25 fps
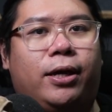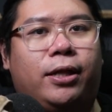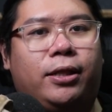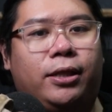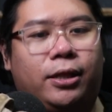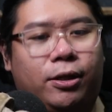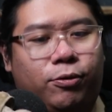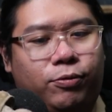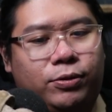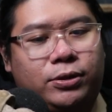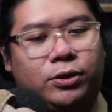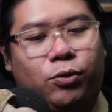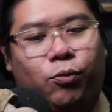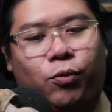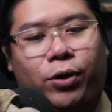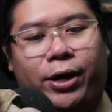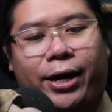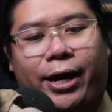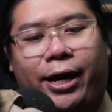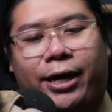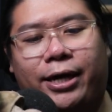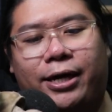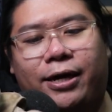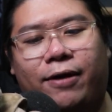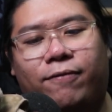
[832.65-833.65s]
And the reason
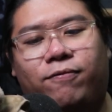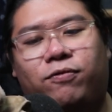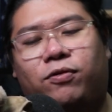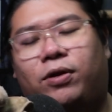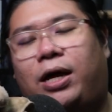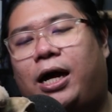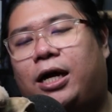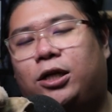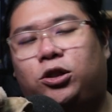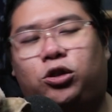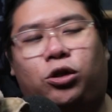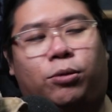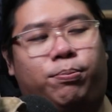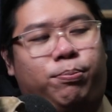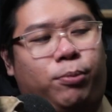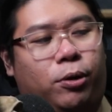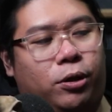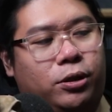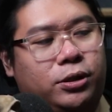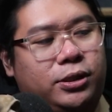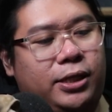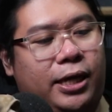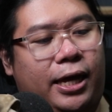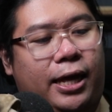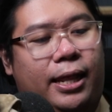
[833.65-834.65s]
why I give
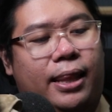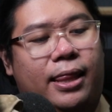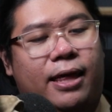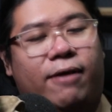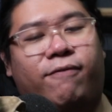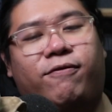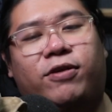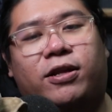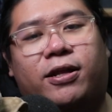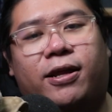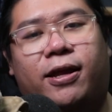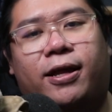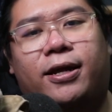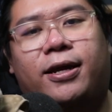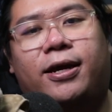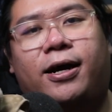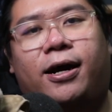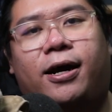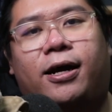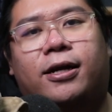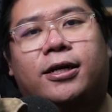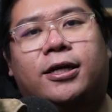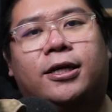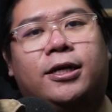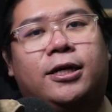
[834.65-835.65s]
Atropos a level 10
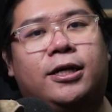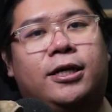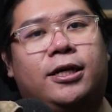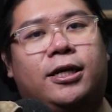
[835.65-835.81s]
card